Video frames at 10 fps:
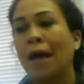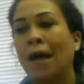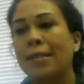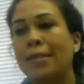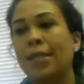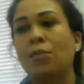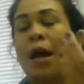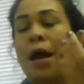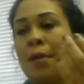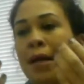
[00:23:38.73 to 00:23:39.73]
Is this what
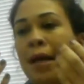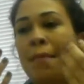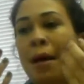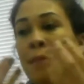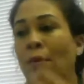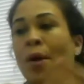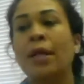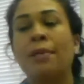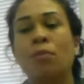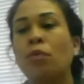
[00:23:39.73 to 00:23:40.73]
I'm like, am I
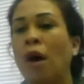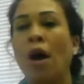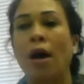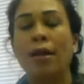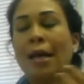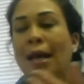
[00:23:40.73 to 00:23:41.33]
ready to move on?